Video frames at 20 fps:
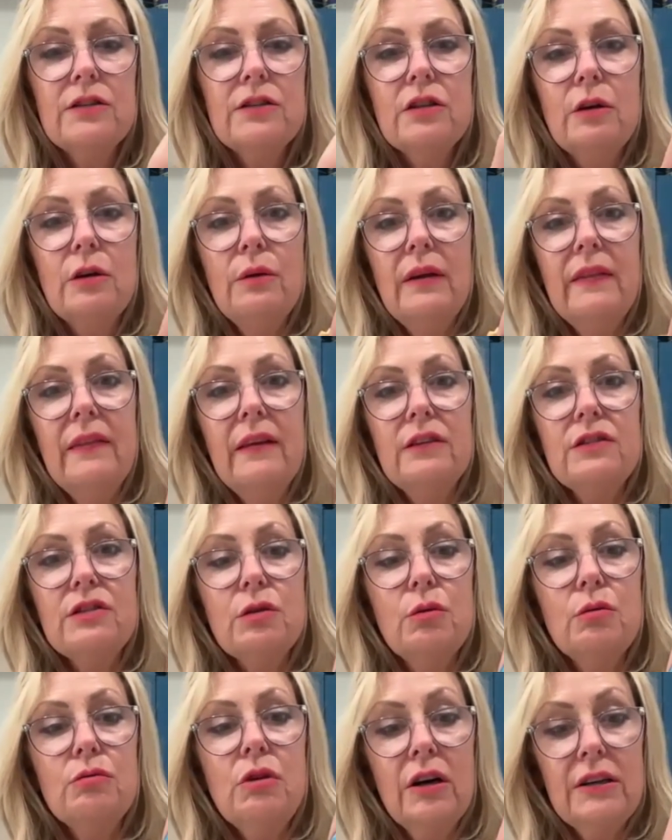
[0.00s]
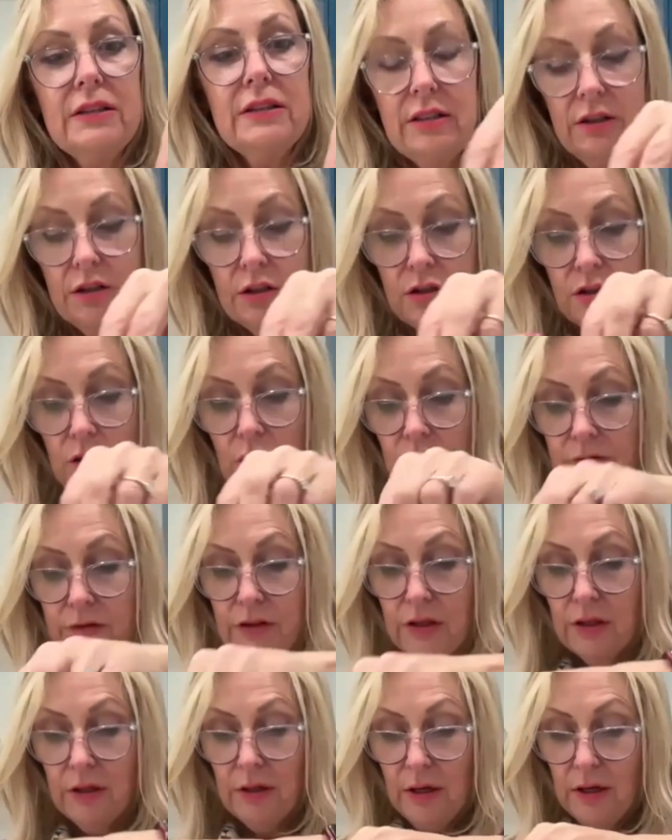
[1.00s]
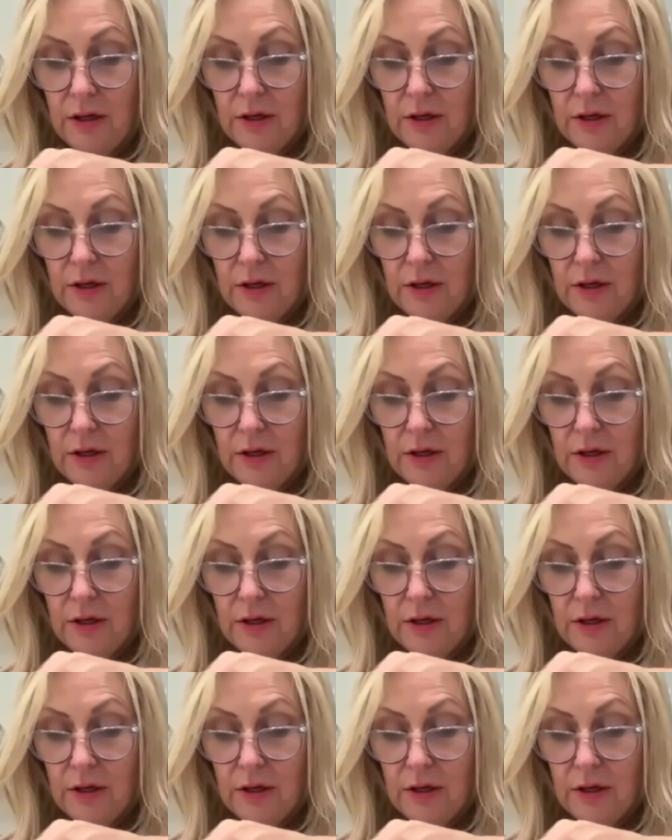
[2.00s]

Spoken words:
So it's all nice and soft.